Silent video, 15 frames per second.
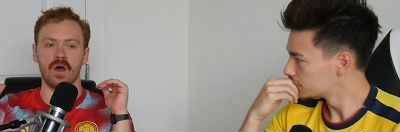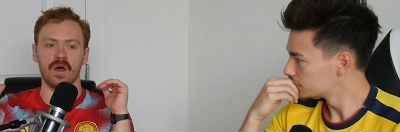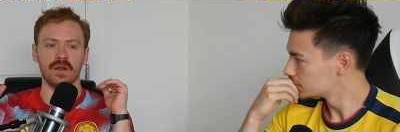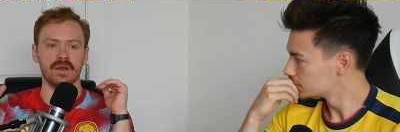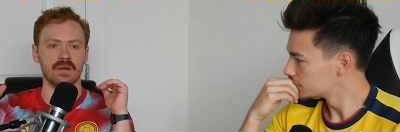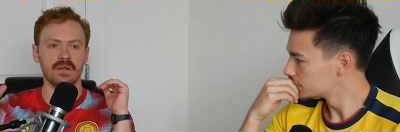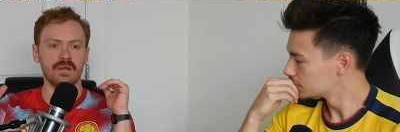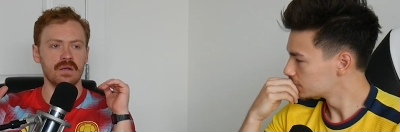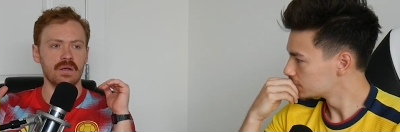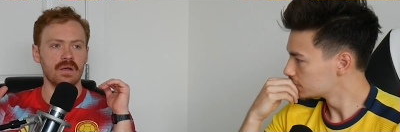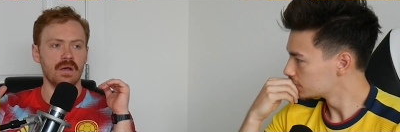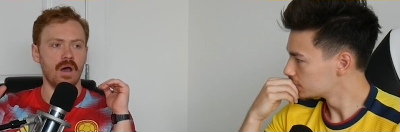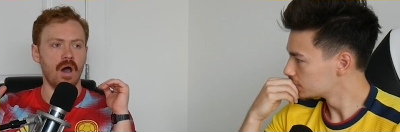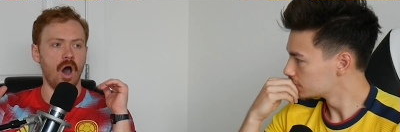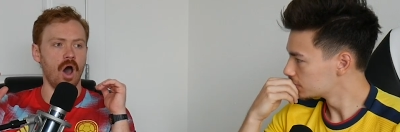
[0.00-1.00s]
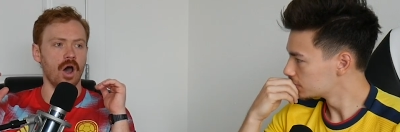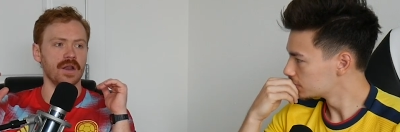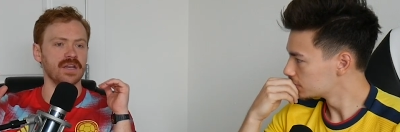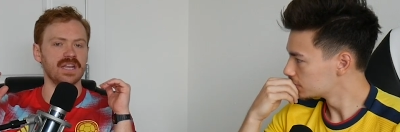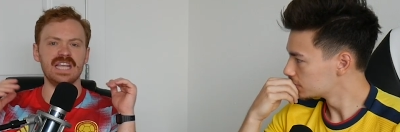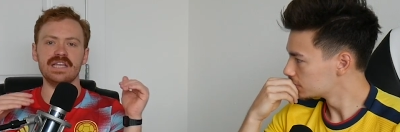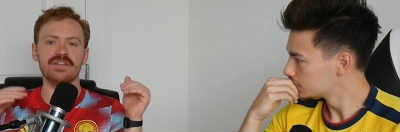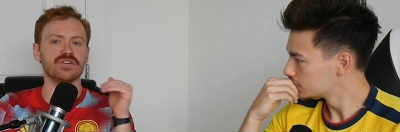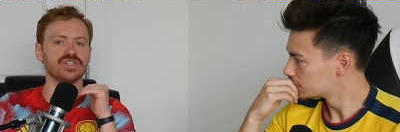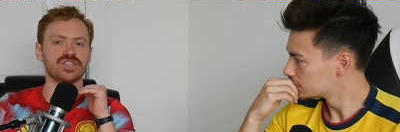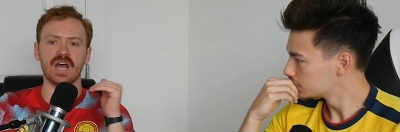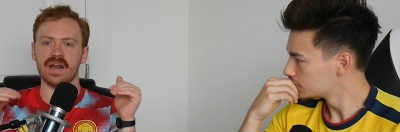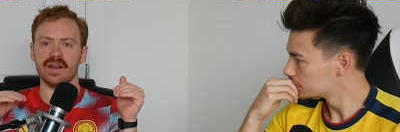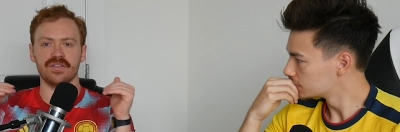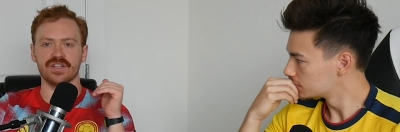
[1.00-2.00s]
Speaker 1: on on either
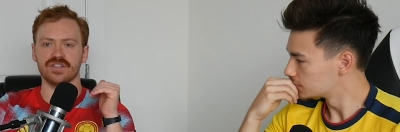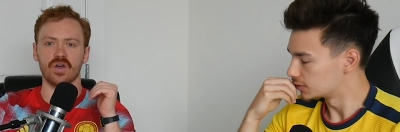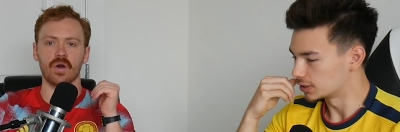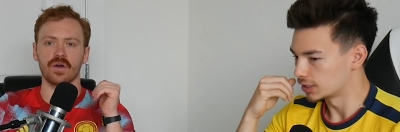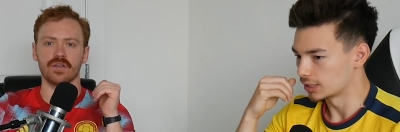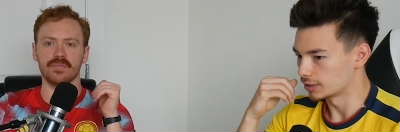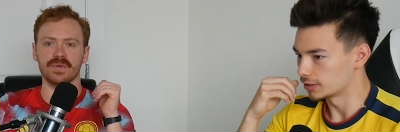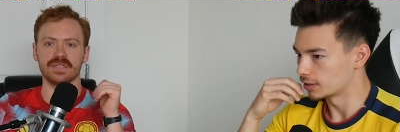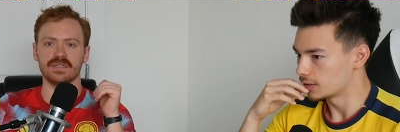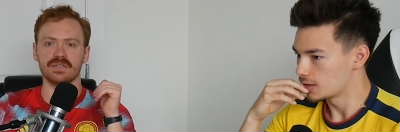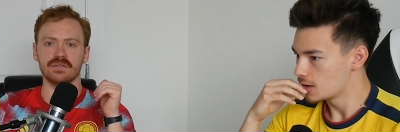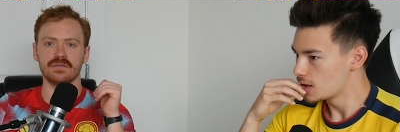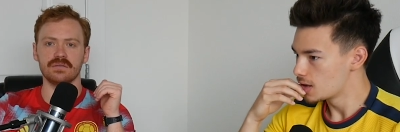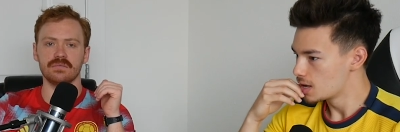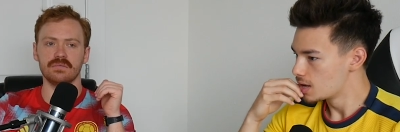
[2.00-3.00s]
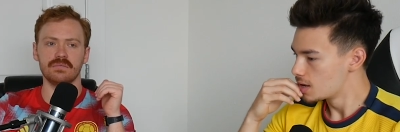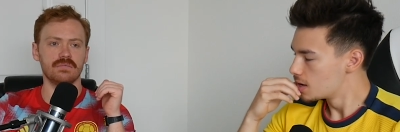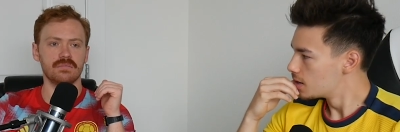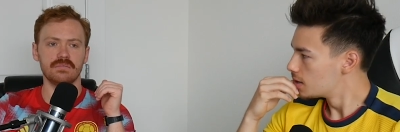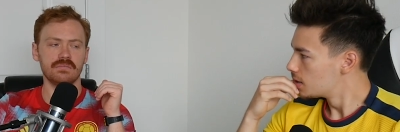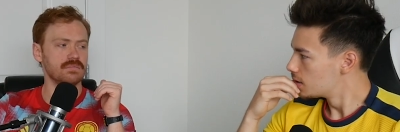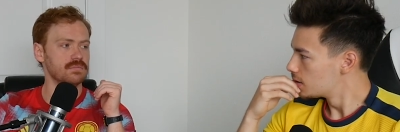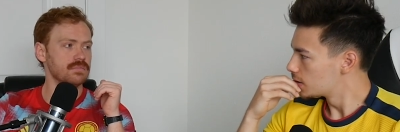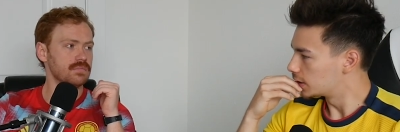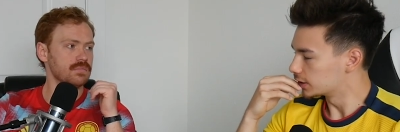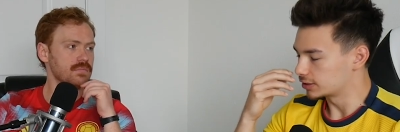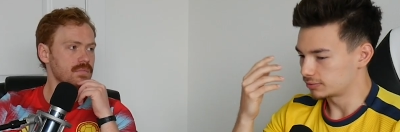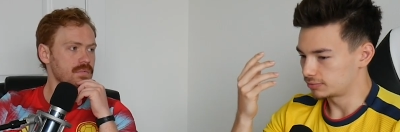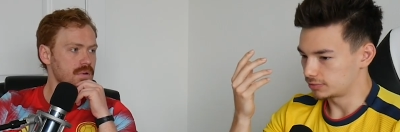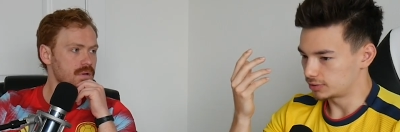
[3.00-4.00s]
side of this argument. Yeah, yeah.
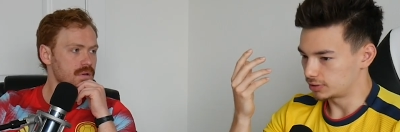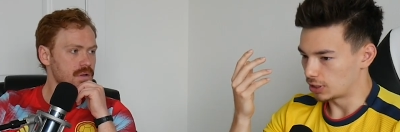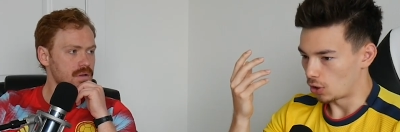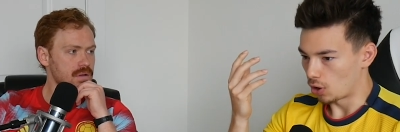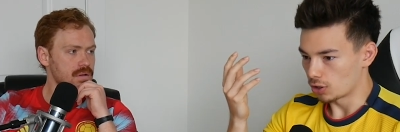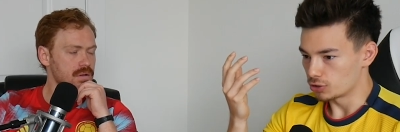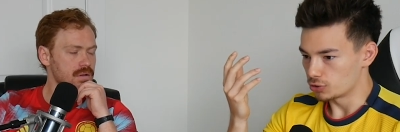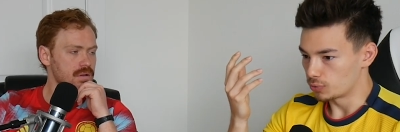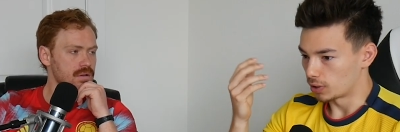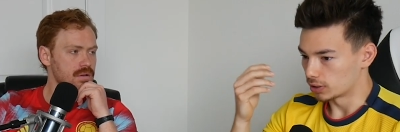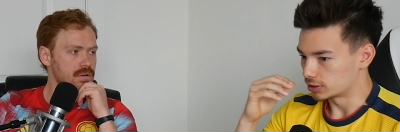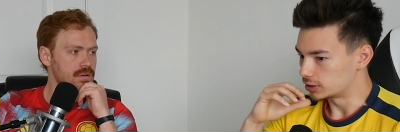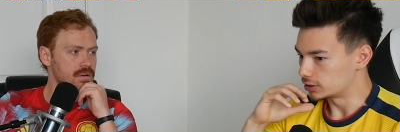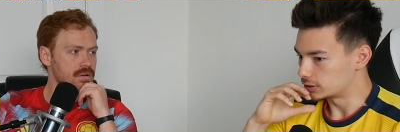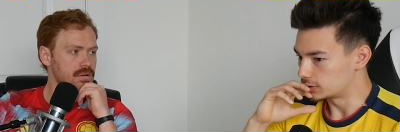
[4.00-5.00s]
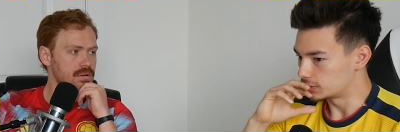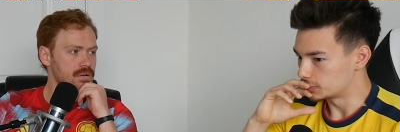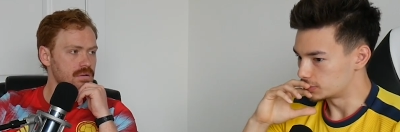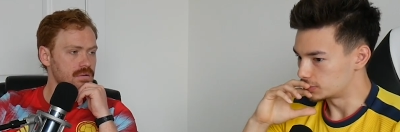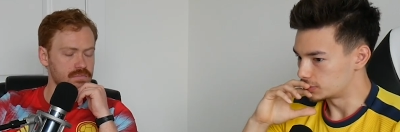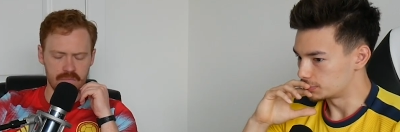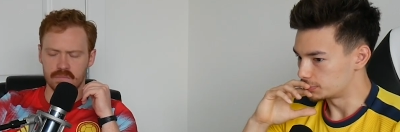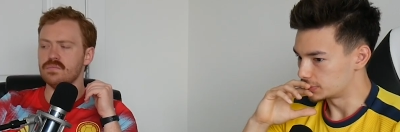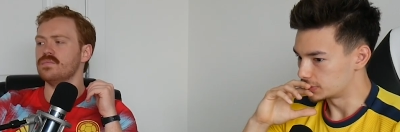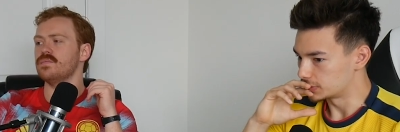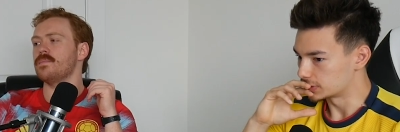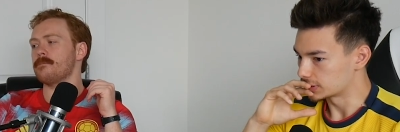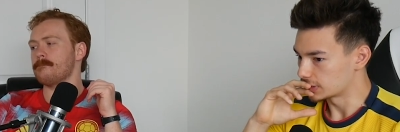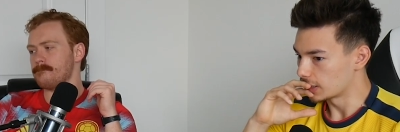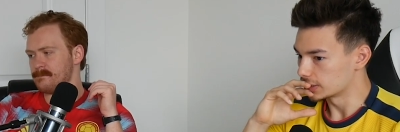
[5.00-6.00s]
Speaker 2: Because there are nuances to to be
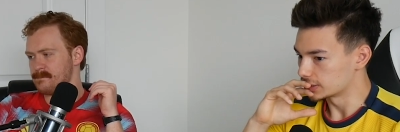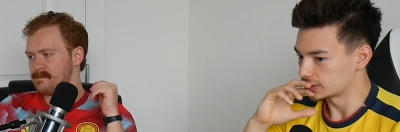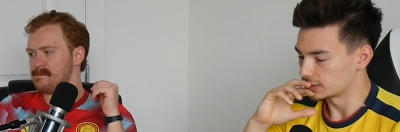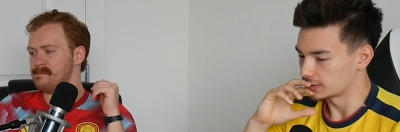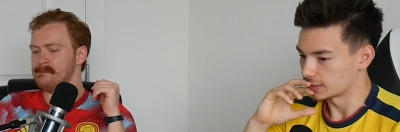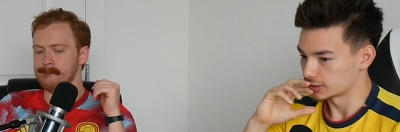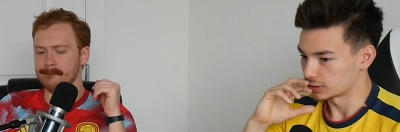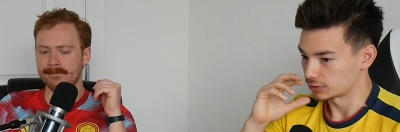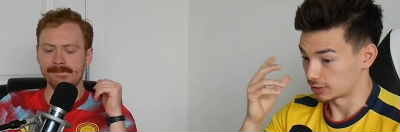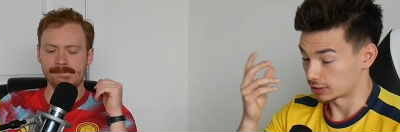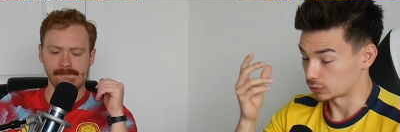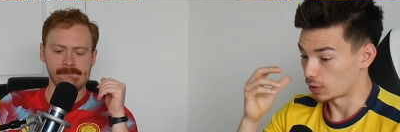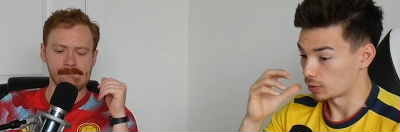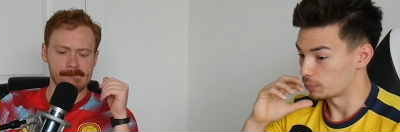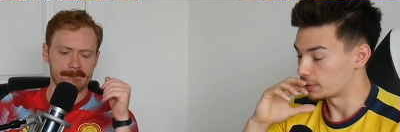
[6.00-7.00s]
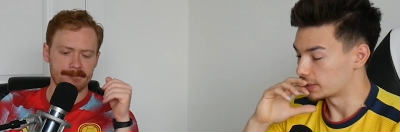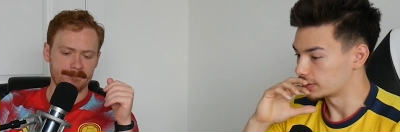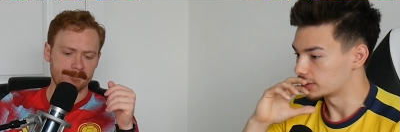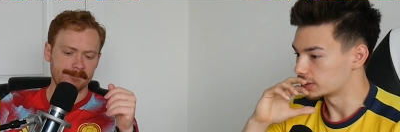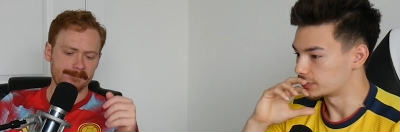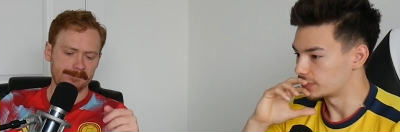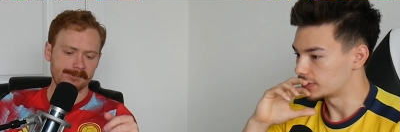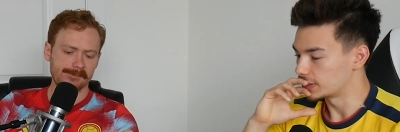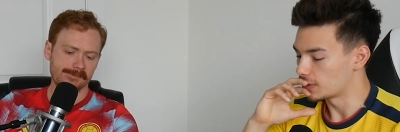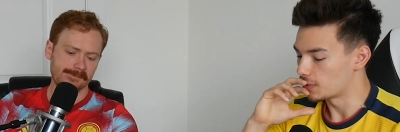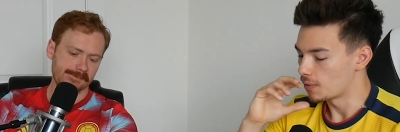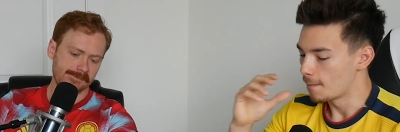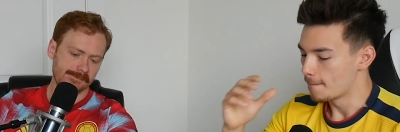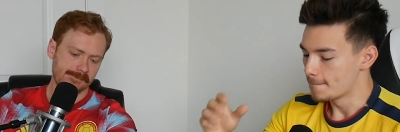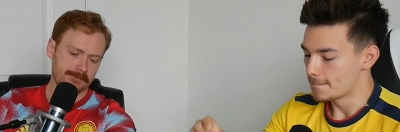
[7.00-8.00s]
discussed, and that's mm-hmm. that's why we're making this
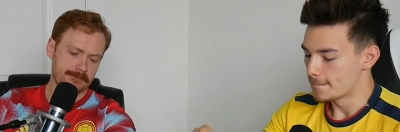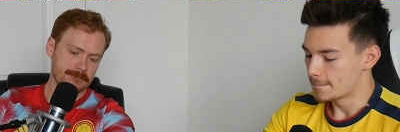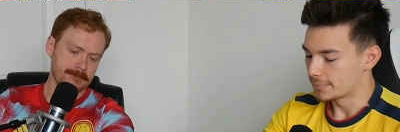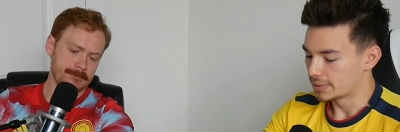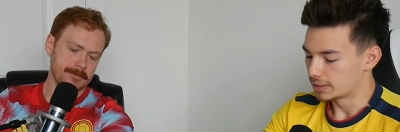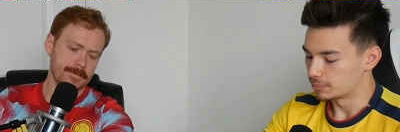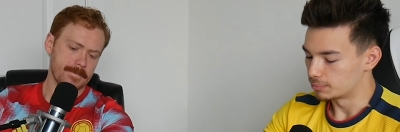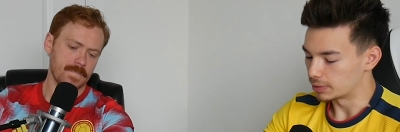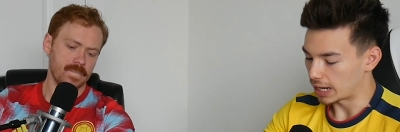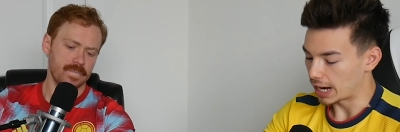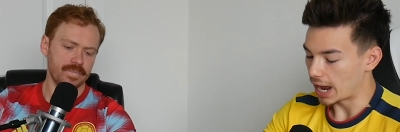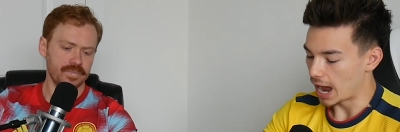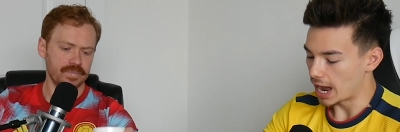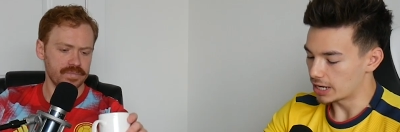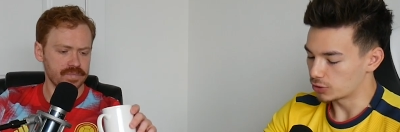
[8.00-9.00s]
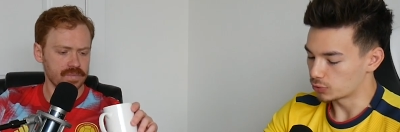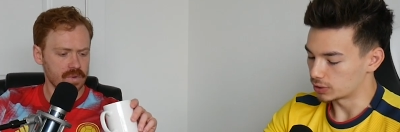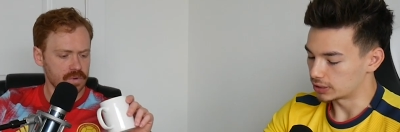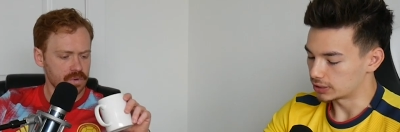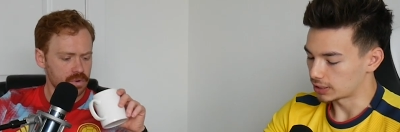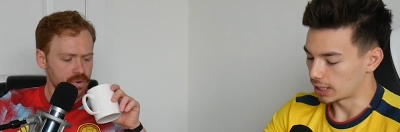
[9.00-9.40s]
video. But I, I agree.